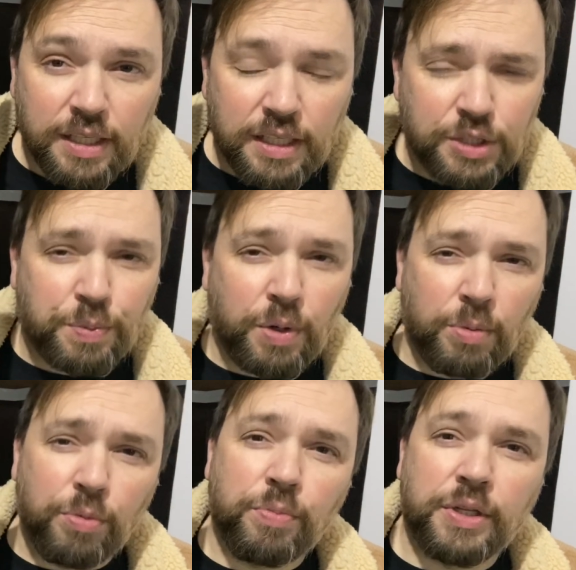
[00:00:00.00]
is
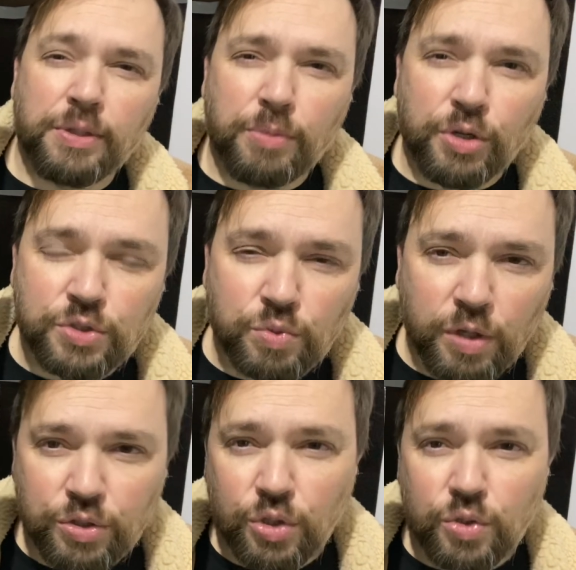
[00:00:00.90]
probably the most
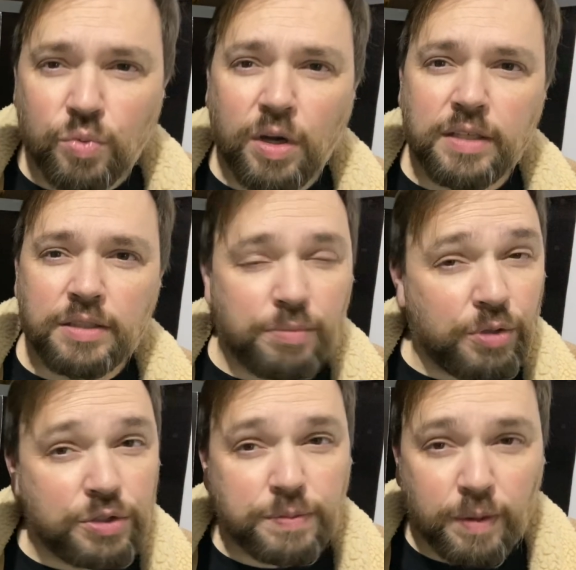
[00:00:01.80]
well-known one and the
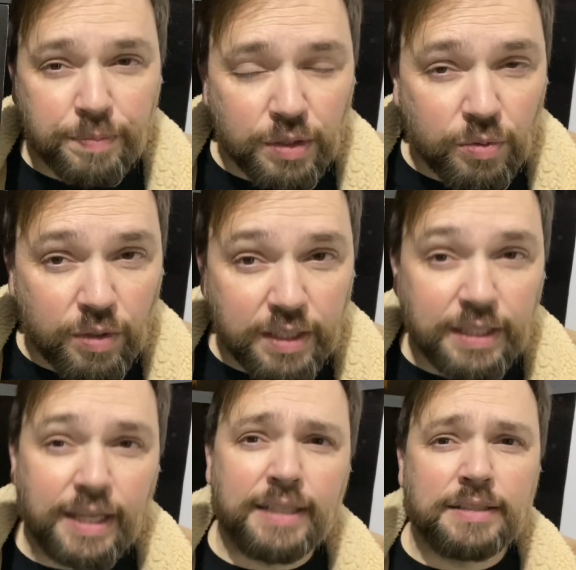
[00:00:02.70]
most popular one,
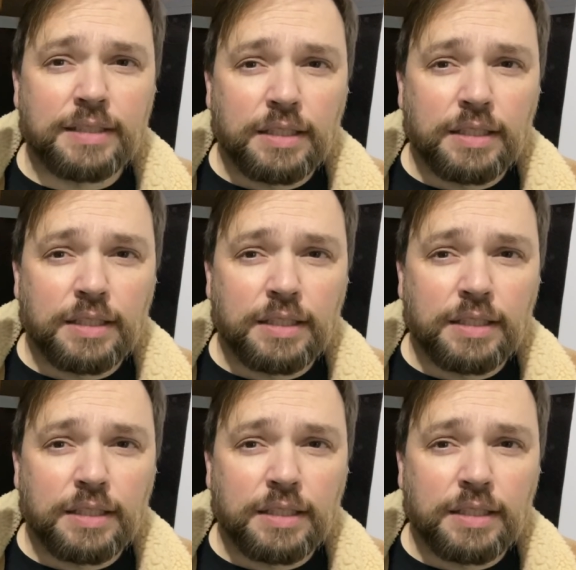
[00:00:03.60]
and